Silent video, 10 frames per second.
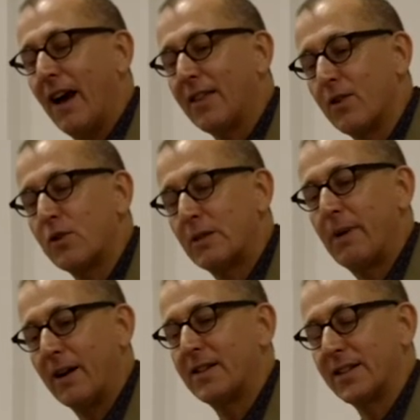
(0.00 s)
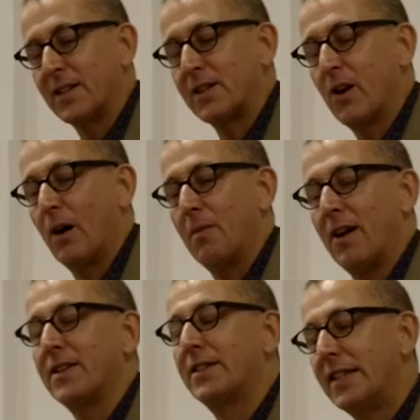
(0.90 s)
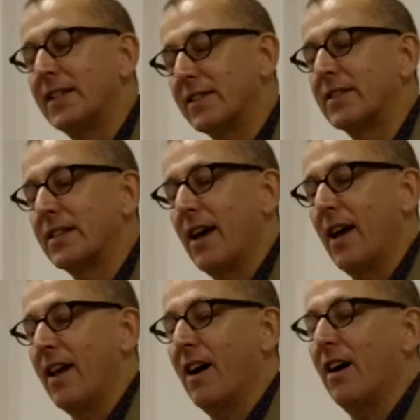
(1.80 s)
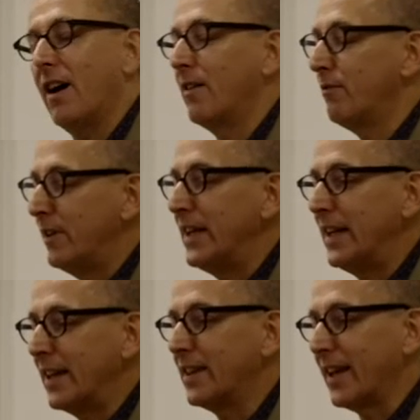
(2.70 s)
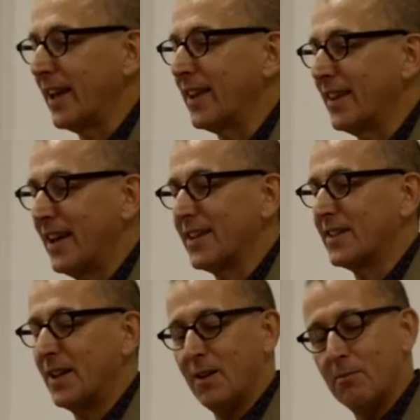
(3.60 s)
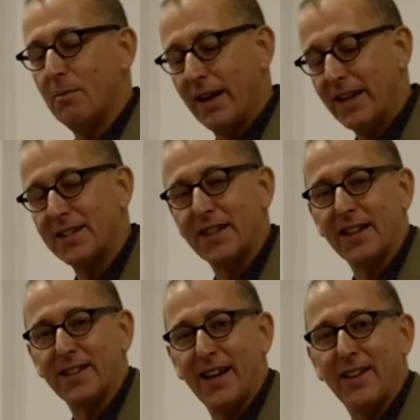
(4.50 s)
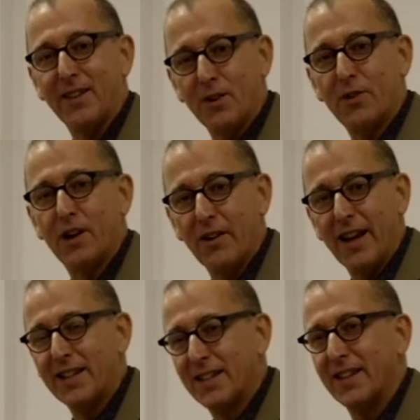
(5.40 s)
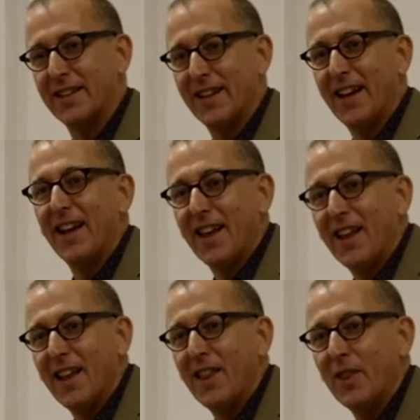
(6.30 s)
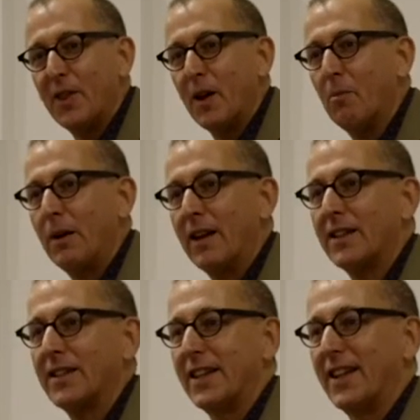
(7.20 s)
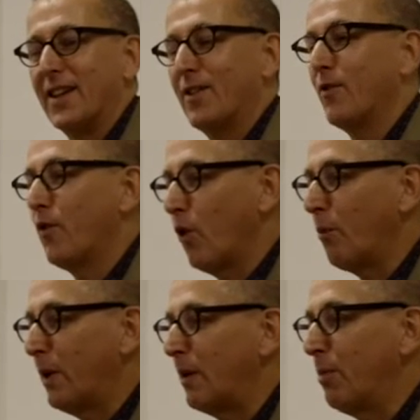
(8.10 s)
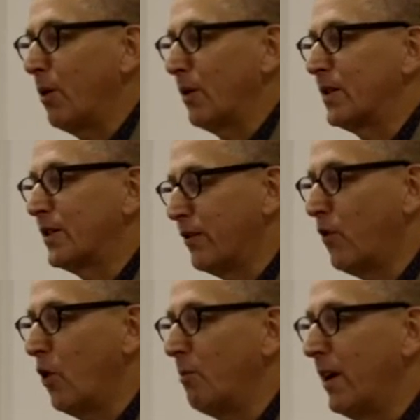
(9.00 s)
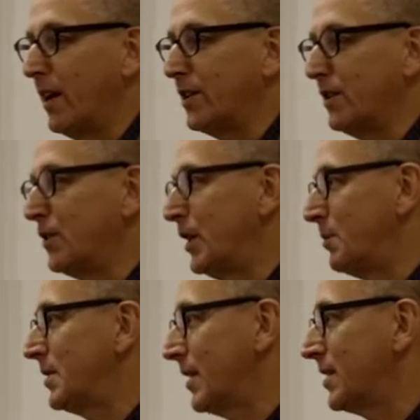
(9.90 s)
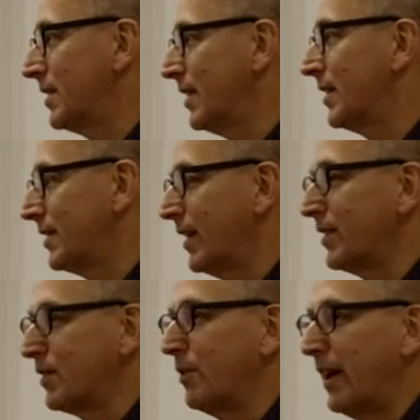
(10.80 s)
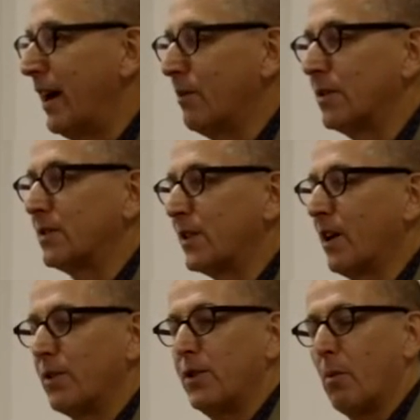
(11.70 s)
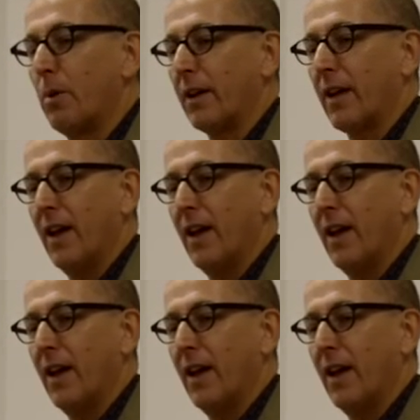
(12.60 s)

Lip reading: I thought about it at the time, and I didn't say, oh, I really think that's amazing that you've created the ability for people to form relationships such that it takes 3 hours to go shopping.